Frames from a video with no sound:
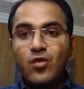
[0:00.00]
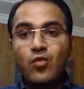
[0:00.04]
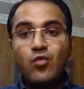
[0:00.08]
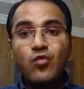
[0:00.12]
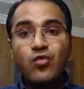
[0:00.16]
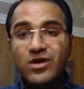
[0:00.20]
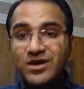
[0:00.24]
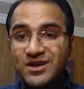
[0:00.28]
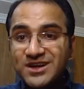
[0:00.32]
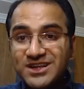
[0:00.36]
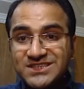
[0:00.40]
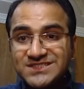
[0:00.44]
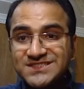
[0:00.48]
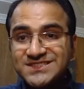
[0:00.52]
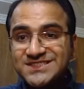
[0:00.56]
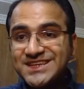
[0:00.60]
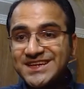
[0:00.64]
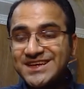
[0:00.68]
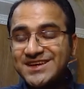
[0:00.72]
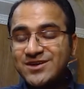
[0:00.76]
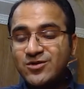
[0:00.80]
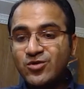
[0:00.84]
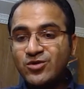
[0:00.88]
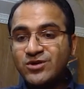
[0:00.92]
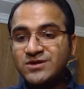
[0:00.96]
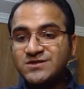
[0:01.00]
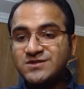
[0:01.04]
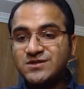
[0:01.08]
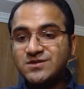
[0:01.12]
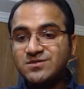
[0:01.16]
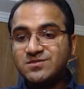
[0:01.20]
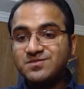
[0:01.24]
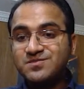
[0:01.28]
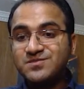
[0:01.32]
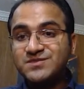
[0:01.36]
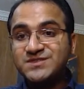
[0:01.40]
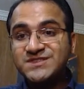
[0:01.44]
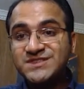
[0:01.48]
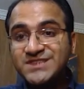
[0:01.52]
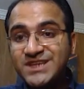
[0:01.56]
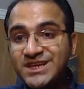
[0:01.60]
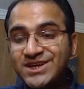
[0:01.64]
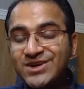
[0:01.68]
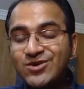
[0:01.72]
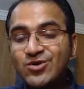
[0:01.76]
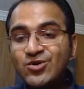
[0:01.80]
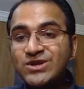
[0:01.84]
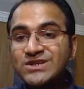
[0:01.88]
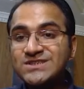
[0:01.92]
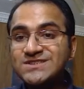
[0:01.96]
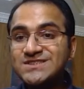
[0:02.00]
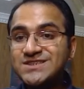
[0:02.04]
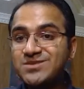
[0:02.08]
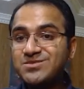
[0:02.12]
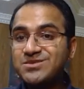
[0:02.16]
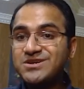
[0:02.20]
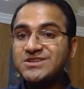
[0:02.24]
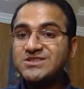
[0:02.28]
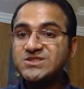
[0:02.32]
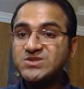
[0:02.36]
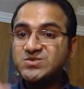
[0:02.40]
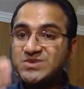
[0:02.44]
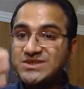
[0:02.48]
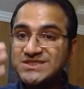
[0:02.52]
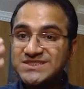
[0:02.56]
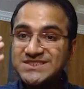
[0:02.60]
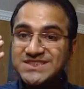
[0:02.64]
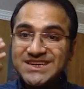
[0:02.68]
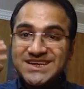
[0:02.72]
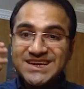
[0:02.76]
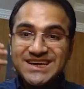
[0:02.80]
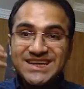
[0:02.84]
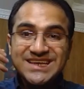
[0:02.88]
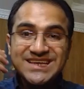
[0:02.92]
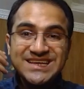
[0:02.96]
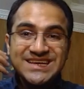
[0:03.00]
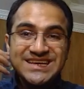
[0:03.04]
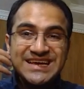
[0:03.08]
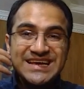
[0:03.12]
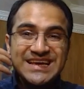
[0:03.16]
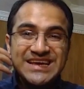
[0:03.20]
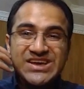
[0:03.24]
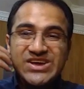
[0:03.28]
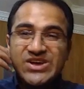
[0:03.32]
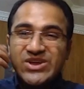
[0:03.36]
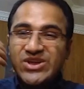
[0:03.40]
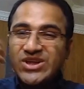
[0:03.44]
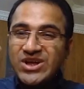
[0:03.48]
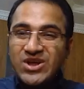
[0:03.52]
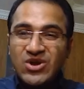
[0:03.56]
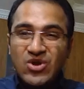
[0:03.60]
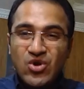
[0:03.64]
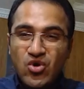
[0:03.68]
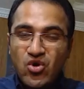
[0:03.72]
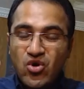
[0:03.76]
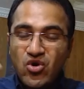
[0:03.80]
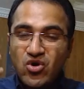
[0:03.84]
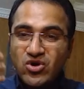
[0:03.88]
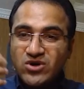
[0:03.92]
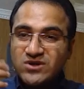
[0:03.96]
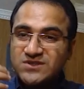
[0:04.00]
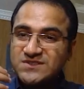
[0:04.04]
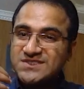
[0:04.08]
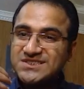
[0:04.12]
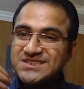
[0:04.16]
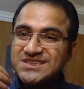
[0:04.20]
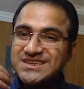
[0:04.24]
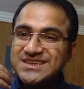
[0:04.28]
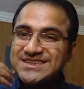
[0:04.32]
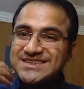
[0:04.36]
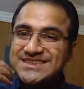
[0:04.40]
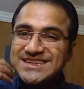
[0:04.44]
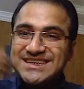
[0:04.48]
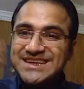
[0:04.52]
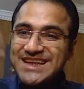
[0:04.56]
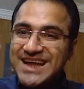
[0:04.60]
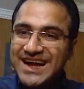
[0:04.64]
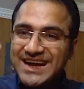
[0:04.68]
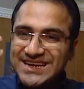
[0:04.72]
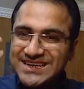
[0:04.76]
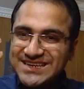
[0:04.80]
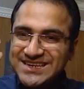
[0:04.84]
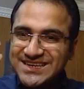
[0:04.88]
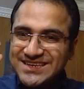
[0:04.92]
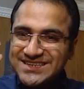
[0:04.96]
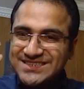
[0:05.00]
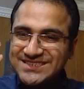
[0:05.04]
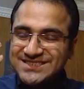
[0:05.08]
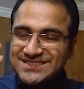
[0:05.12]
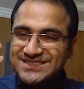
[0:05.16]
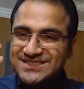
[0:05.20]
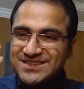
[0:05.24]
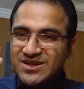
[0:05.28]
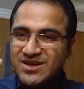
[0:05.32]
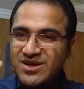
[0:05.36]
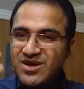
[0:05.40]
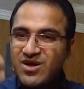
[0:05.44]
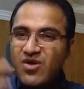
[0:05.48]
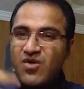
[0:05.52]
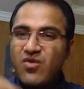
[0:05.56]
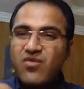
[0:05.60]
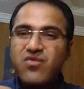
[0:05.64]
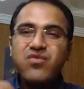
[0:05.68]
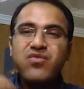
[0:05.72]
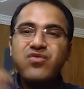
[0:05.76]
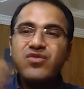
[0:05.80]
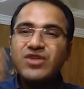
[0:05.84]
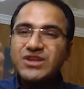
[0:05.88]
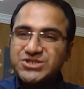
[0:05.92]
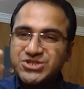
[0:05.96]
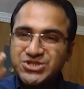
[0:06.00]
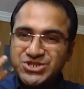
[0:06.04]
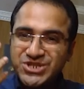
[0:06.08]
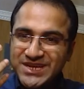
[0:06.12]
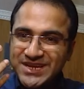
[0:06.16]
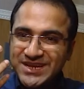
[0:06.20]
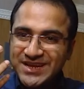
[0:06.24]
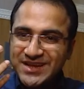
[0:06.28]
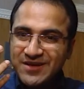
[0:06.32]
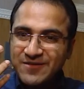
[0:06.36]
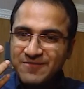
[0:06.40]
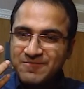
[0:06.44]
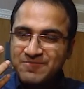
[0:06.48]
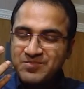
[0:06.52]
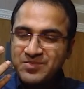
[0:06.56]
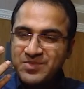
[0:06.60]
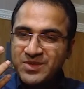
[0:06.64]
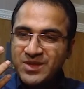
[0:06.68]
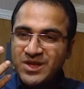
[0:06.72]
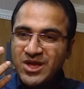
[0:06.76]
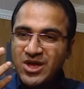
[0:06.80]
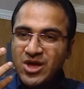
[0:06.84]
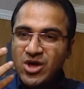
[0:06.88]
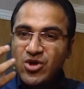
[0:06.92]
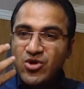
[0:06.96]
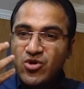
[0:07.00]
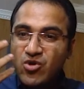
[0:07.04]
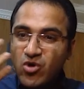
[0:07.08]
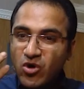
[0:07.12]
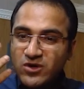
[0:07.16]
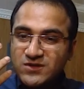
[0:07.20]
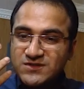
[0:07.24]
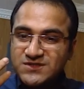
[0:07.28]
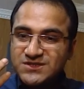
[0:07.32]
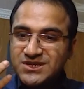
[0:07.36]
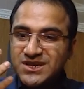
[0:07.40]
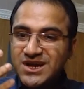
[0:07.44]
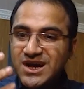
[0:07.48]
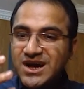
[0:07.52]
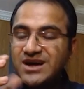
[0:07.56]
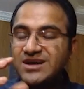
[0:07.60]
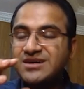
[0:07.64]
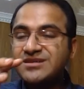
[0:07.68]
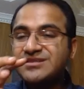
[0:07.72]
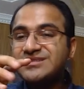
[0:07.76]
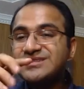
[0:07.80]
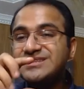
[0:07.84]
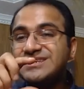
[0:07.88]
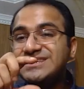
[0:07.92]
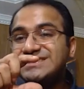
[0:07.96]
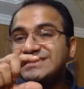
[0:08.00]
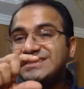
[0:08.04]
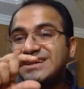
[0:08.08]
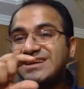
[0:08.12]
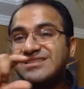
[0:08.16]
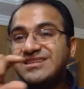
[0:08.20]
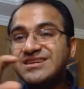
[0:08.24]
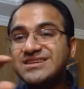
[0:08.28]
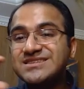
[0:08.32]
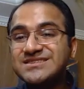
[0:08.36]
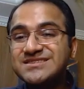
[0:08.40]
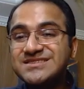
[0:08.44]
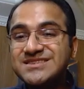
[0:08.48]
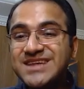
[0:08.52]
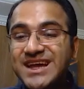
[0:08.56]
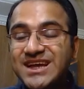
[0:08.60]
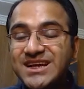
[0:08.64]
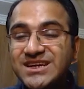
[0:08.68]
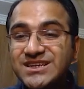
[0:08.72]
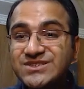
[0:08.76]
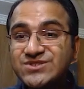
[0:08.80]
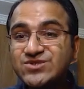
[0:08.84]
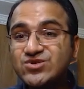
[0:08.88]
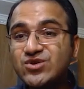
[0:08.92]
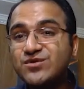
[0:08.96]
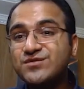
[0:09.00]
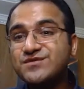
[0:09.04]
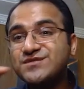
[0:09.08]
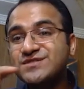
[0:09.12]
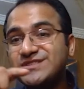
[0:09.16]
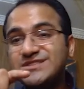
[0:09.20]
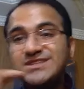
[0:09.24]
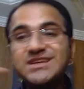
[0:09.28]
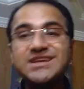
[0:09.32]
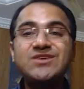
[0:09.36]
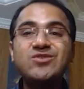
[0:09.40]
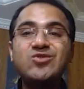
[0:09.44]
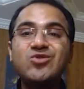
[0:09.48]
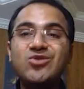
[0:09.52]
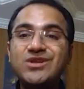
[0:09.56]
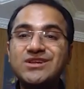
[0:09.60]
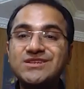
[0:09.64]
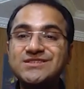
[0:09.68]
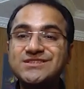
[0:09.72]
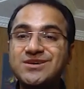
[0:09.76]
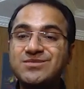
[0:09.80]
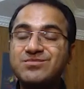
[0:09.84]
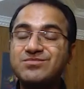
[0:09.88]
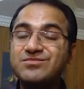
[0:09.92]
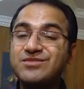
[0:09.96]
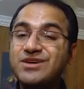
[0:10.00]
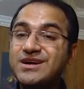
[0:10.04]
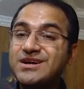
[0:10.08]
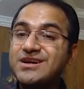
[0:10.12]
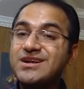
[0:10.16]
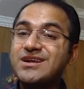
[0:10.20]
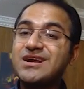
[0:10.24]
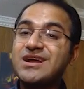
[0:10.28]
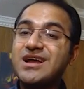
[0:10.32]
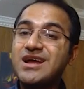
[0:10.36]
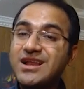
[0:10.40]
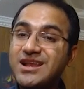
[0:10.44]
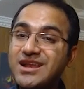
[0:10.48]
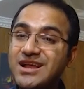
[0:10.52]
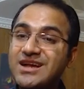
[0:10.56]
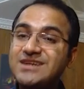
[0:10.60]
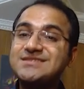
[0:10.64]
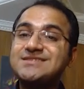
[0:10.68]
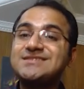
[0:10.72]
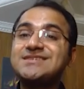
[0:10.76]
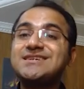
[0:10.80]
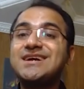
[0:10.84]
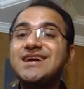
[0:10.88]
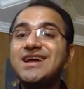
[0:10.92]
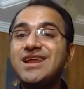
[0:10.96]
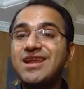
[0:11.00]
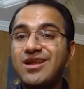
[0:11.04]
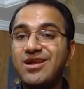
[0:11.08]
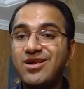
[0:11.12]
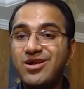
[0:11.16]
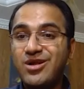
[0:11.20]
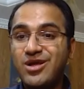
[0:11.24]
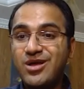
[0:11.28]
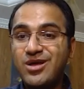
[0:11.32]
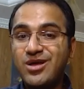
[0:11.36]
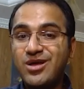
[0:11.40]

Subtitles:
What is synchronism? Synchronism is basically hearing loss, tinnitus, flushing, nausea. These are the signs of synchronism that are classical